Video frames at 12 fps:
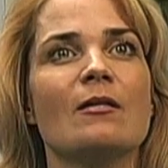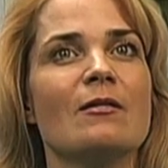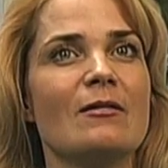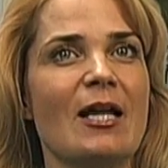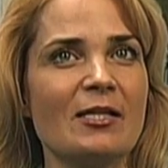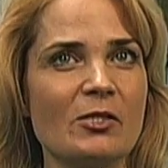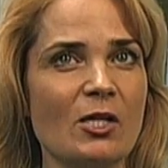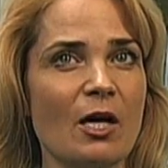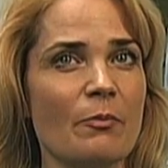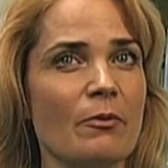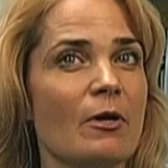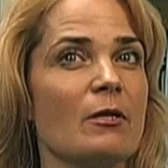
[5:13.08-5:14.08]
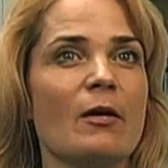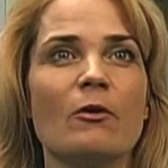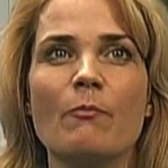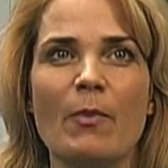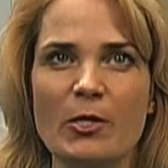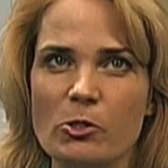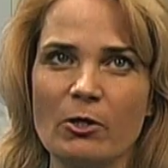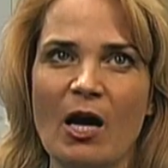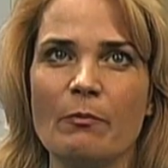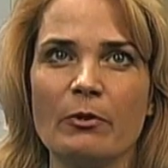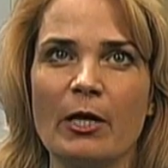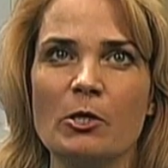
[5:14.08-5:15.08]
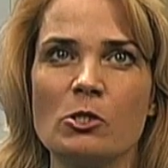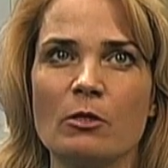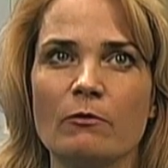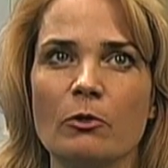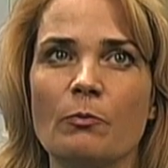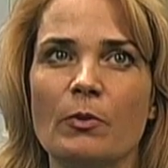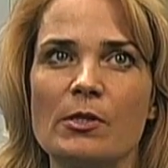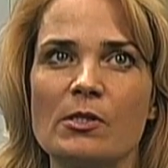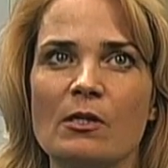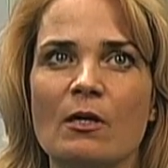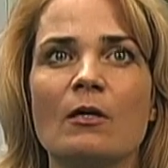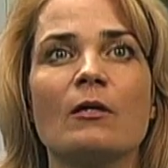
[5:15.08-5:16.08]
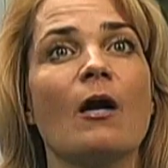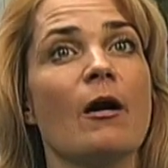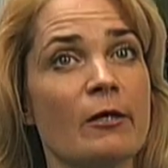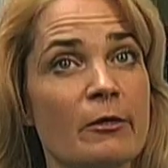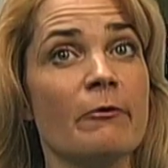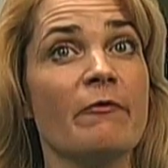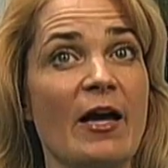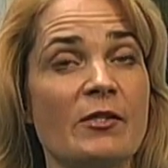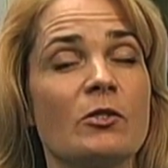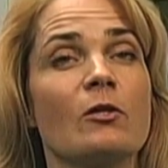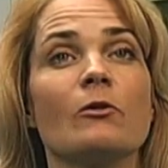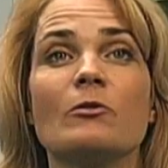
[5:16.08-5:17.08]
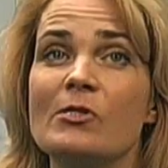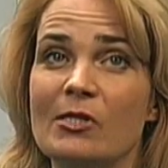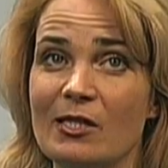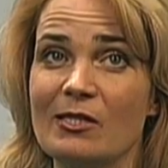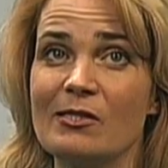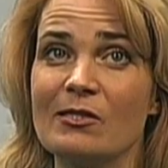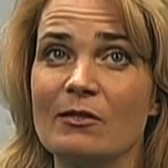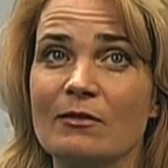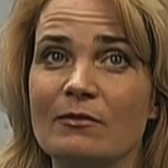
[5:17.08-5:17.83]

Next up, another major complication of lupus, cardiovascular disease.